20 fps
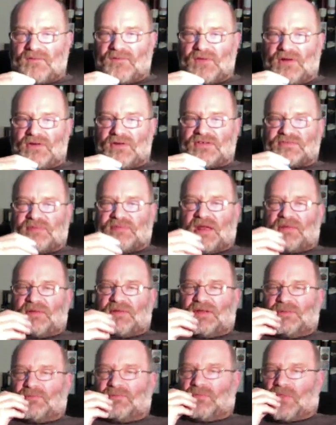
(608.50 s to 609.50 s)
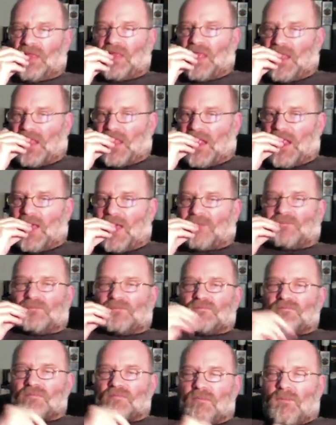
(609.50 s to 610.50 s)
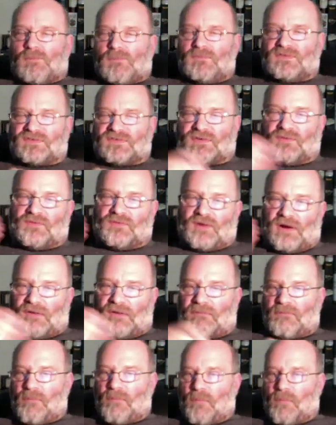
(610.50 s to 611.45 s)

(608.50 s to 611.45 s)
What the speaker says: years, baby, so far.